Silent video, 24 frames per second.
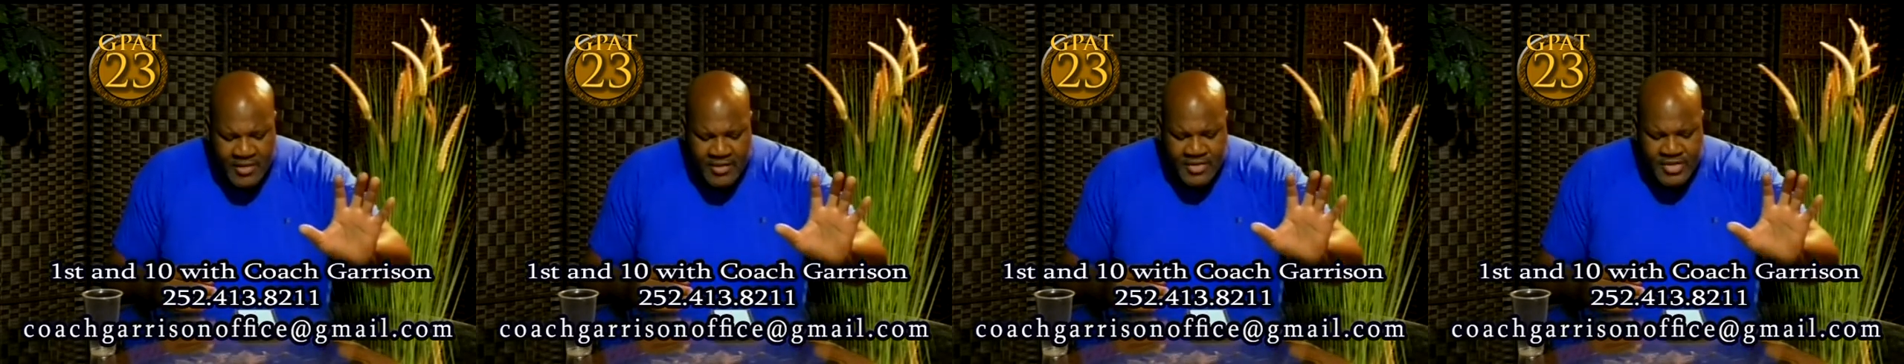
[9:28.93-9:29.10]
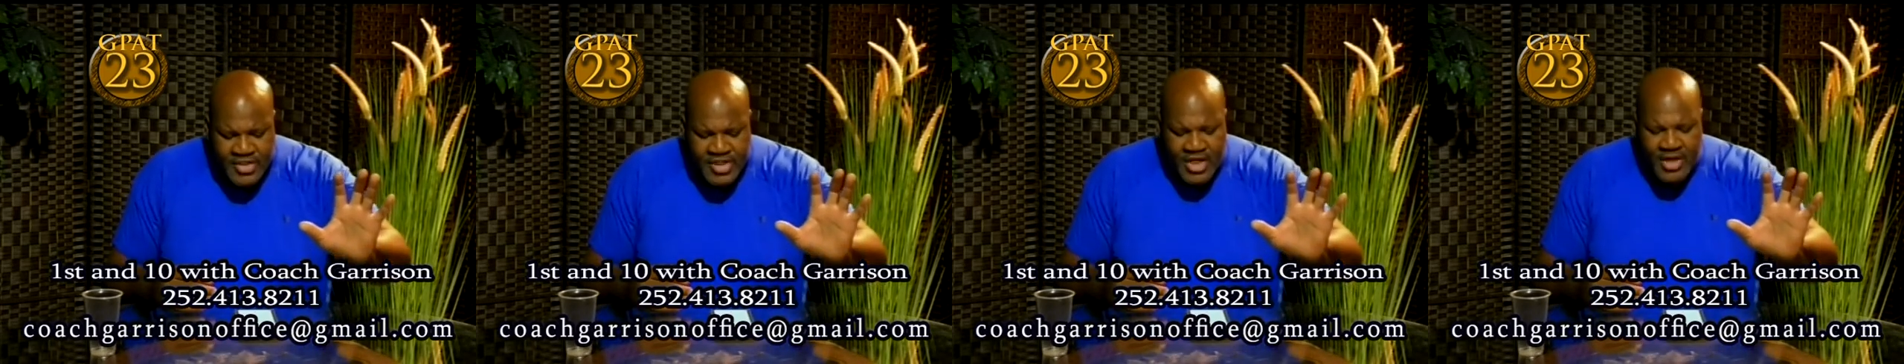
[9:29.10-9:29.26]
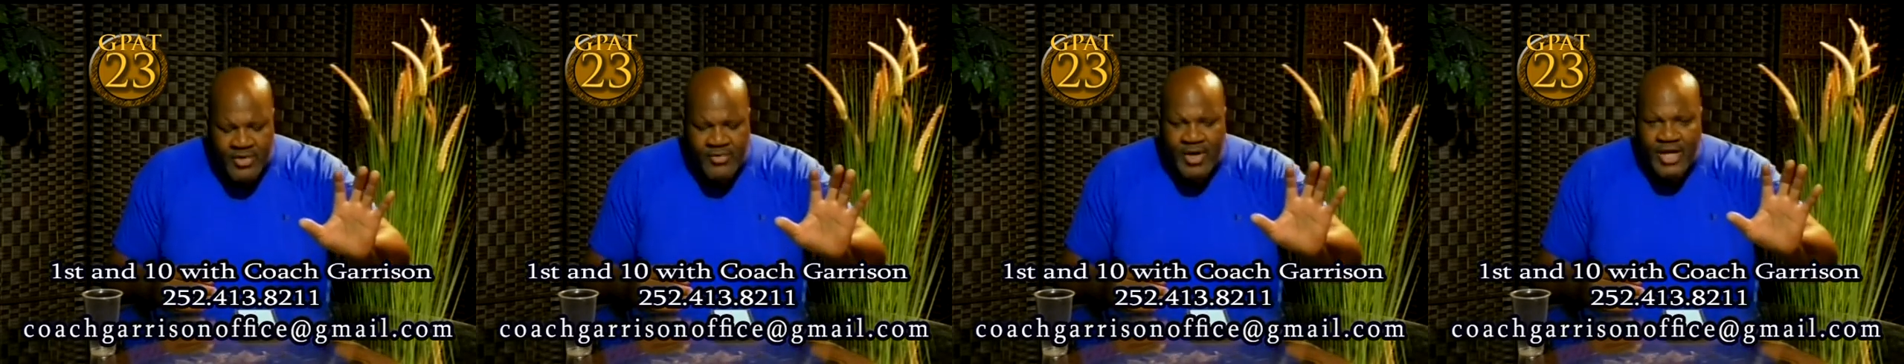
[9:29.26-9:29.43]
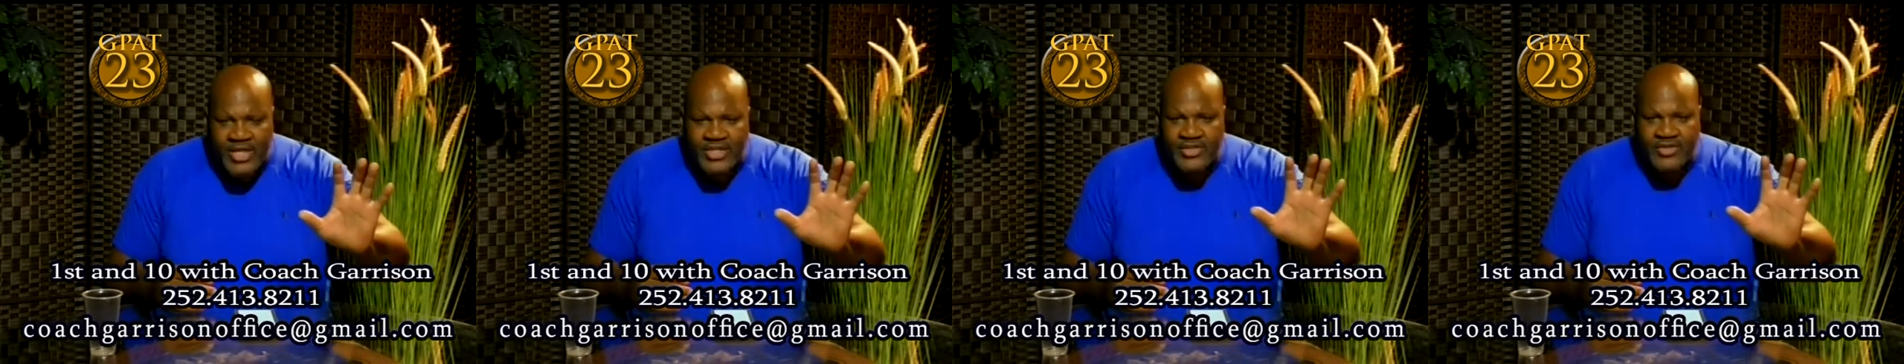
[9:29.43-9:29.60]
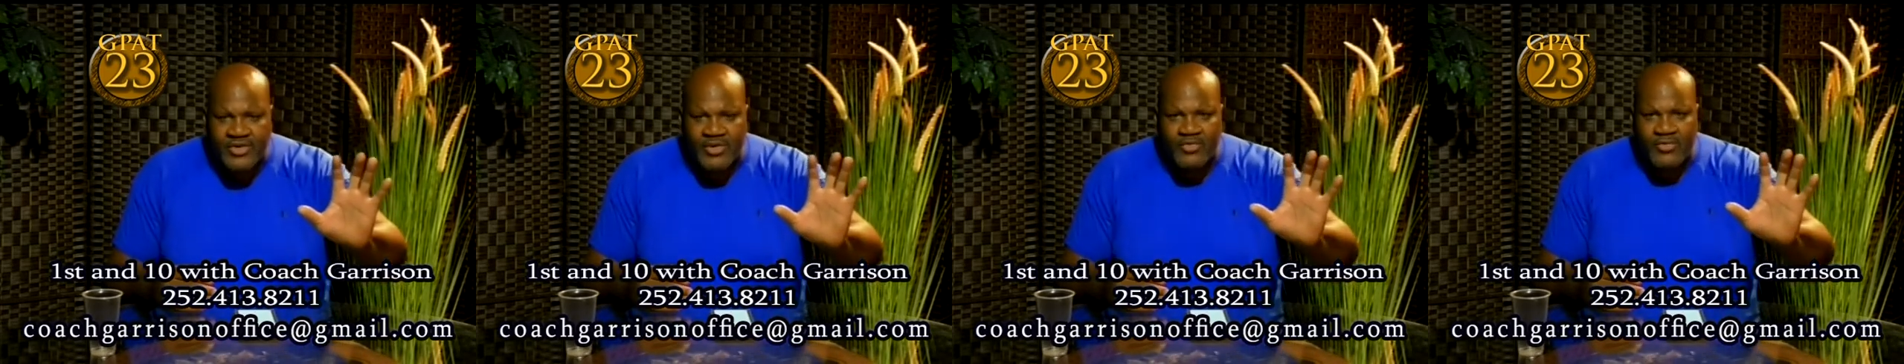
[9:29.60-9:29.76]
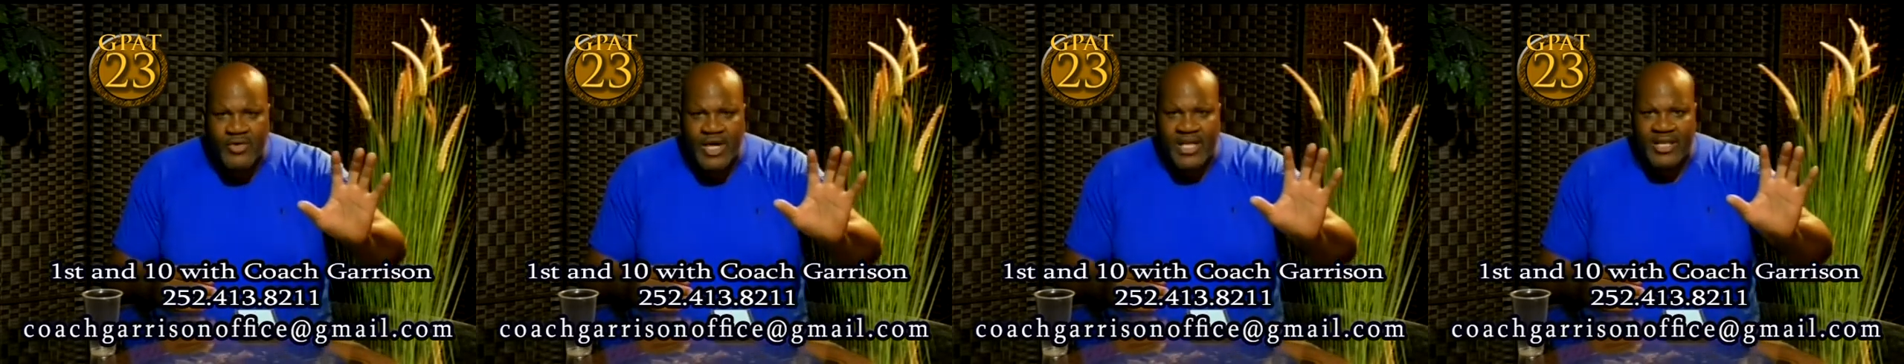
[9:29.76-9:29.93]

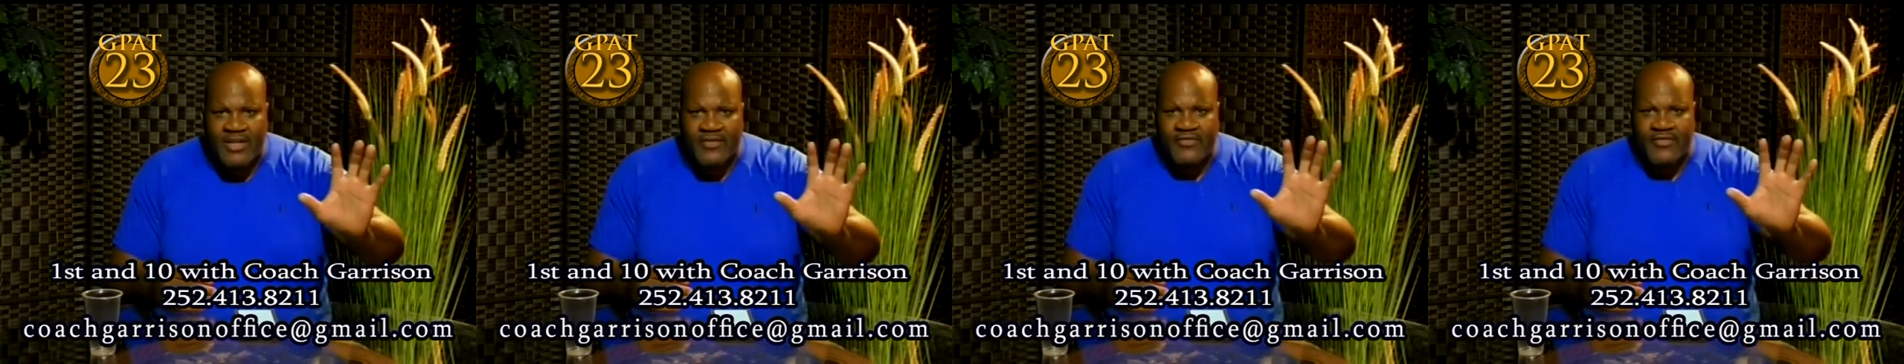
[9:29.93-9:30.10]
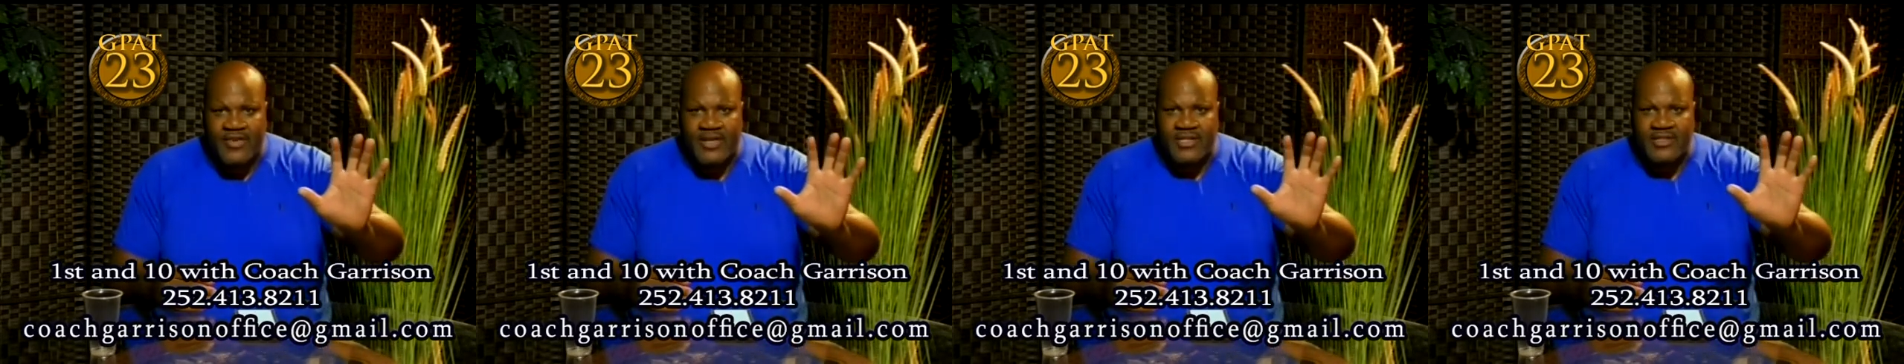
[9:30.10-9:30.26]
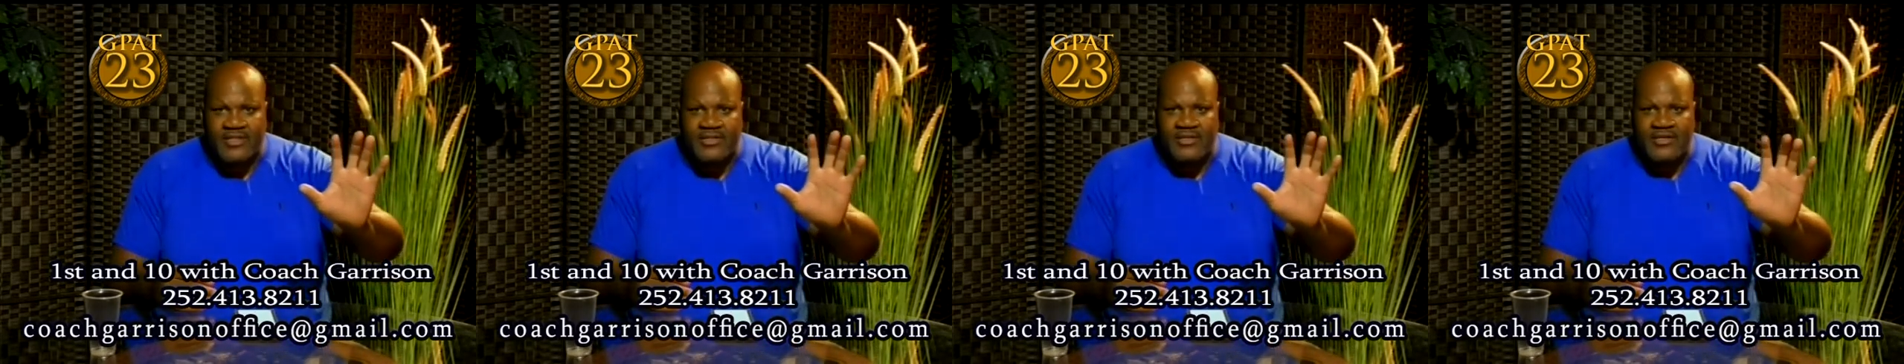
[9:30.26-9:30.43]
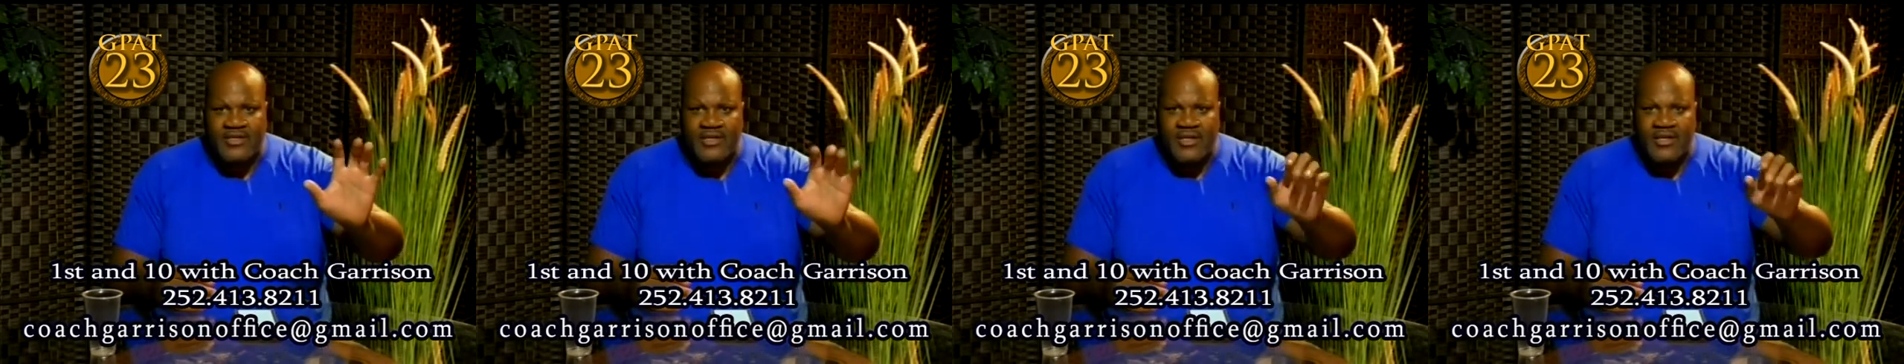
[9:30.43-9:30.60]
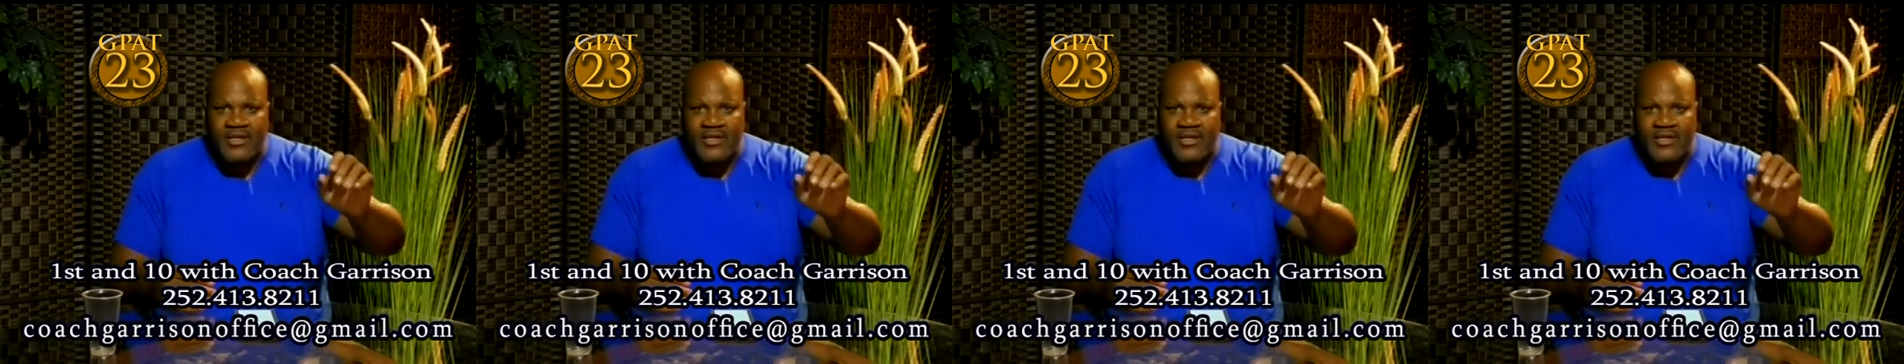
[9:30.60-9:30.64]
Generational relevance.